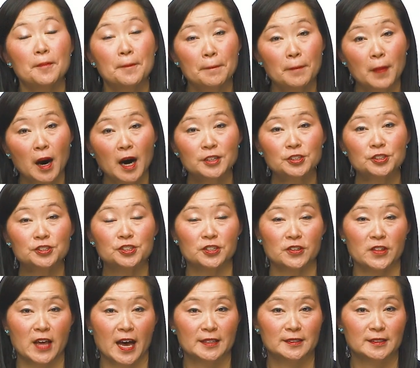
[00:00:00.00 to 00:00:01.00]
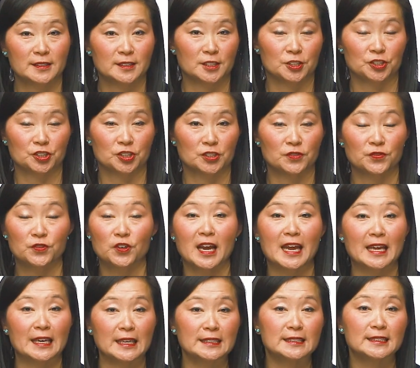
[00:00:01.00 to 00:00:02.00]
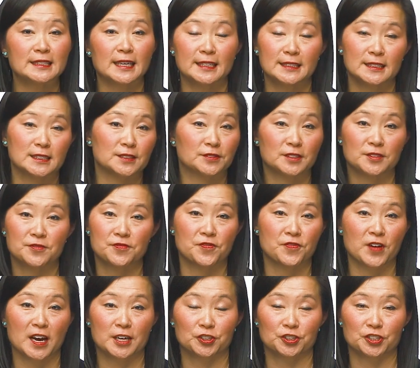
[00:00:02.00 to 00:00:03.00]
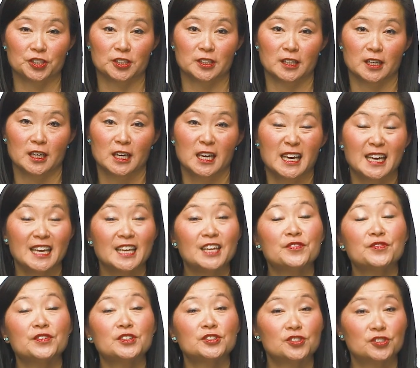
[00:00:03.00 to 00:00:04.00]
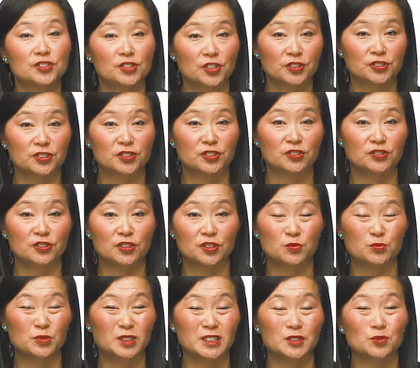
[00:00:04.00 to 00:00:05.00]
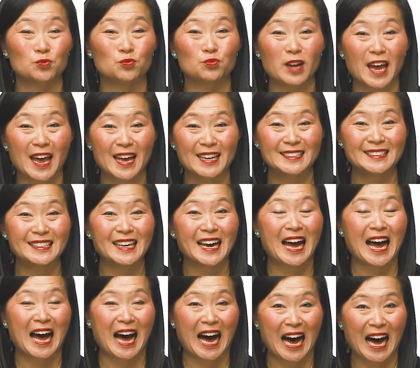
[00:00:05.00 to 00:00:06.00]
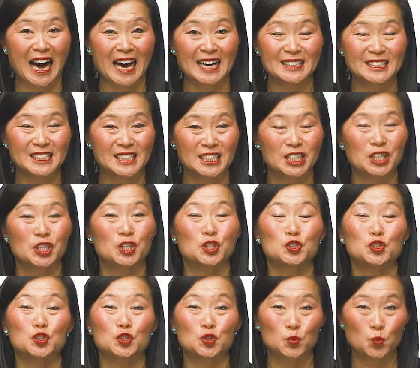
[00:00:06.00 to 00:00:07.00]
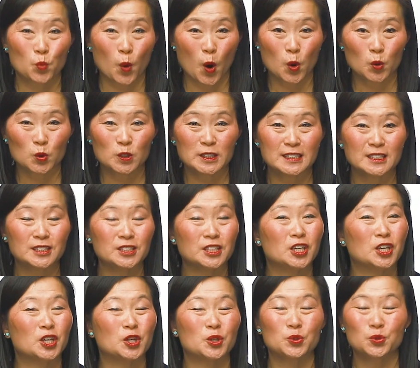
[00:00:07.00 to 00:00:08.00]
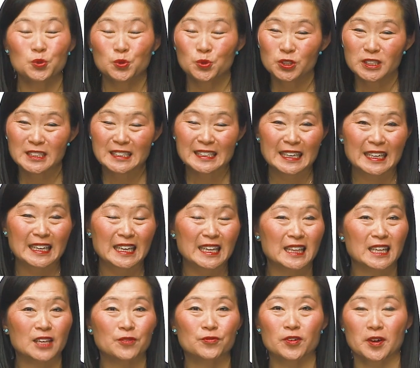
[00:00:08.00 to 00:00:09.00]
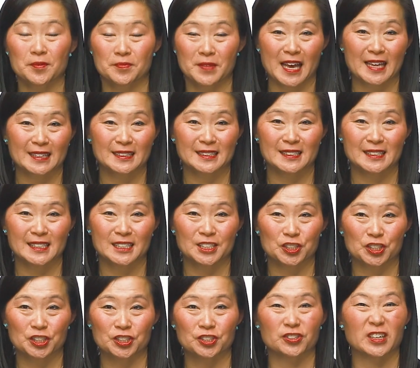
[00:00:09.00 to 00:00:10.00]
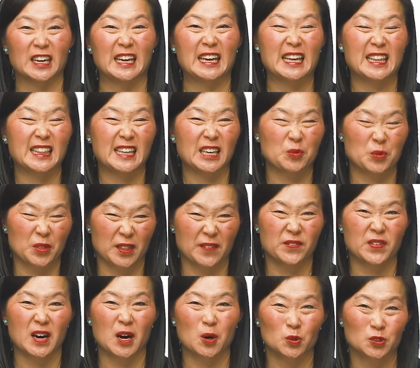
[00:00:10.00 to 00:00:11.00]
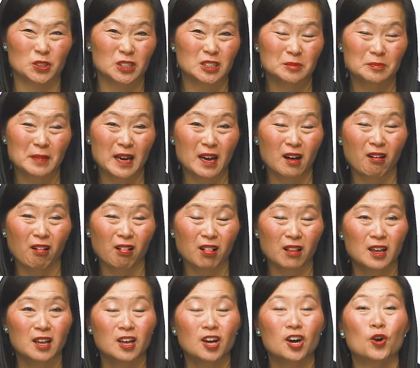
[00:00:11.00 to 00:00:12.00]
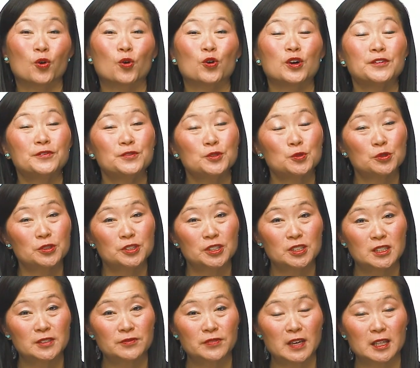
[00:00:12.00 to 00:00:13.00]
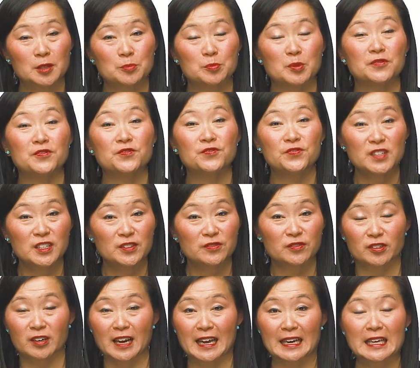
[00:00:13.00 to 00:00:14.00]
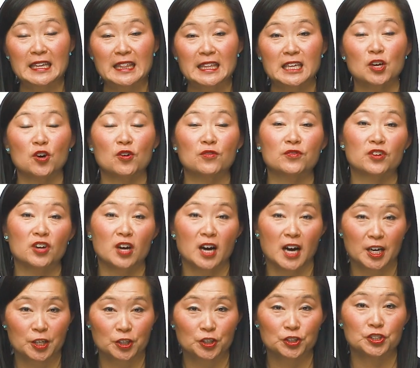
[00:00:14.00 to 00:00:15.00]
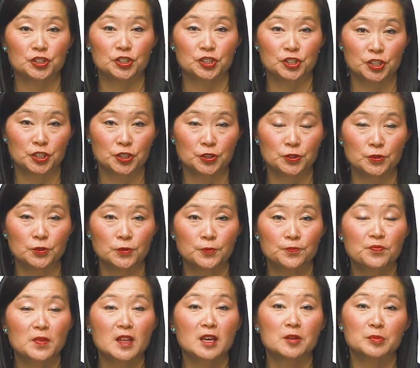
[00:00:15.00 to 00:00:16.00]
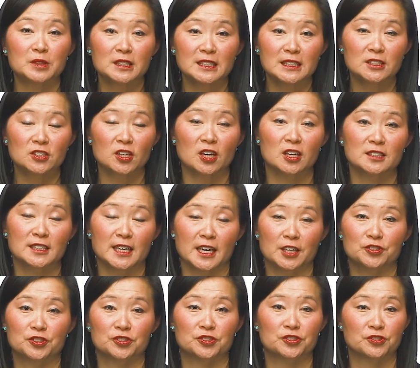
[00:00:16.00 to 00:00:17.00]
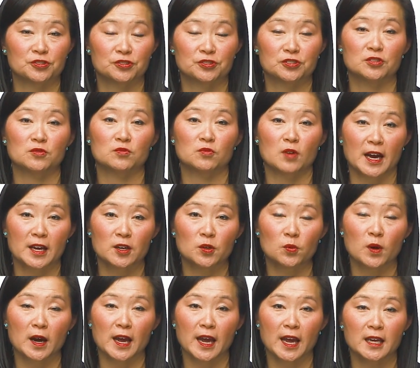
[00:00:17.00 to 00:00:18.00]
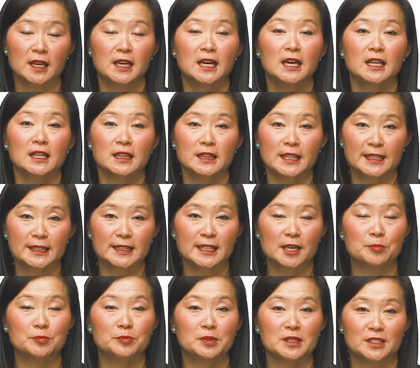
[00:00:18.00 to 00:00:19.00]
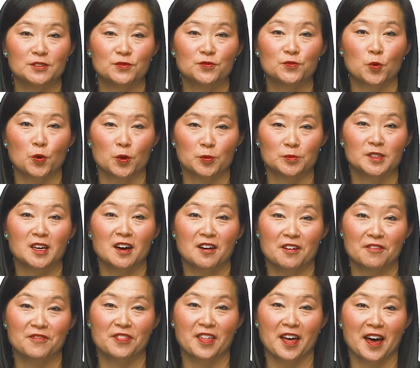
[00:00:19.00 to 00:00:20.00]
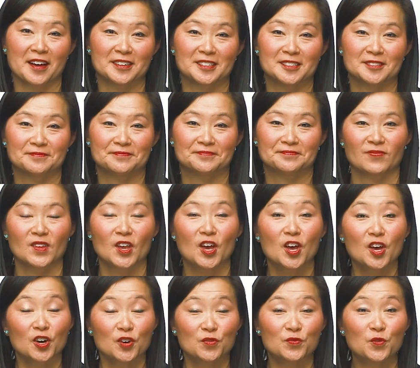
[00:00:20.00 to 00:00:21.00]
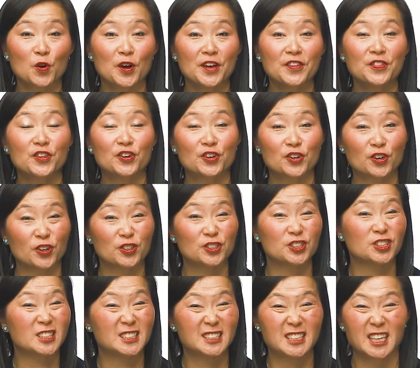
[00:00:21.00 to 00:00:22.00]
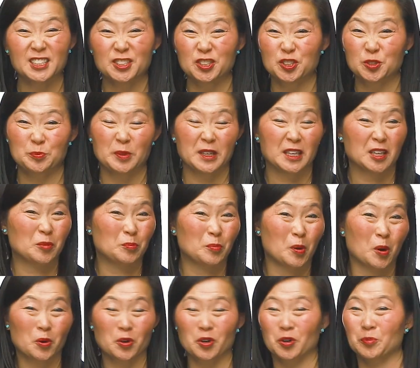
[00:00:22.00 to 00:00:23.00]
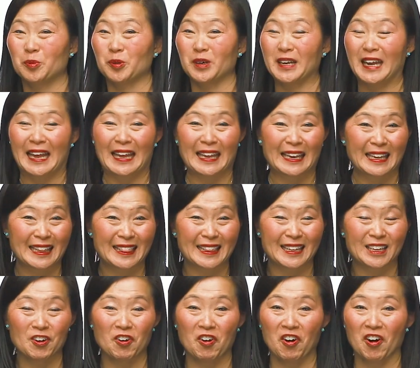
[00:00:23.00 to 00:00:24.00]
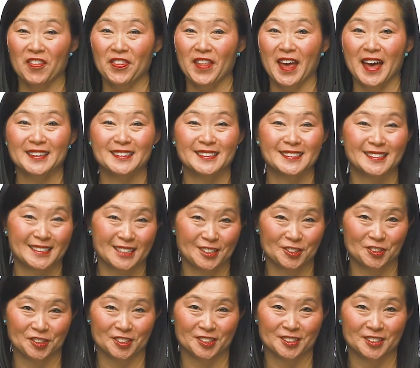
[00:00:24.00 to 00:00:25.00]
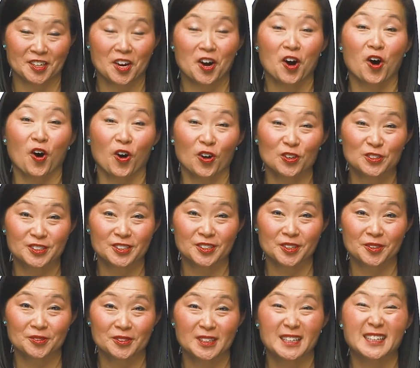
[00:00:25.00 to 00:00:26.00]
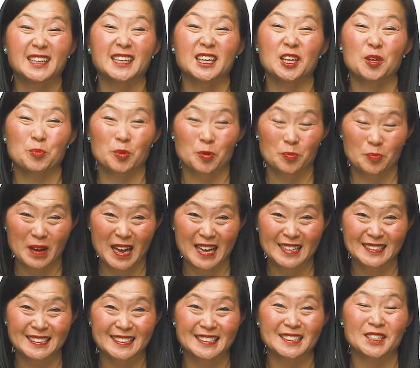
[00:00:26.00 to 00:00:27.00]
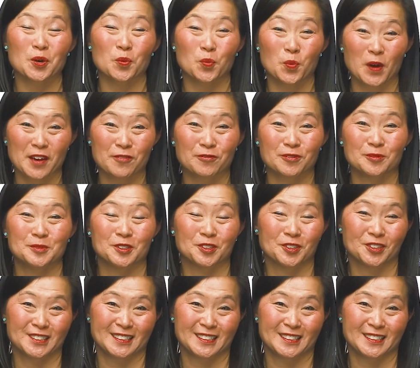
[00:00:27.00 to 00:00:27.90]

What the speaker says: Monitor that incision for any signs of infection. If it starts to look really red, hot, swollen, oozing anything from that incision or anything with a foul smell, or if you were to develop a fever, anything over 102, please contact your surgeon right away. Let them be informed of that. Avoid the urge to touch, pick, poke, or put anything on that incision. Also, keep your pets away from your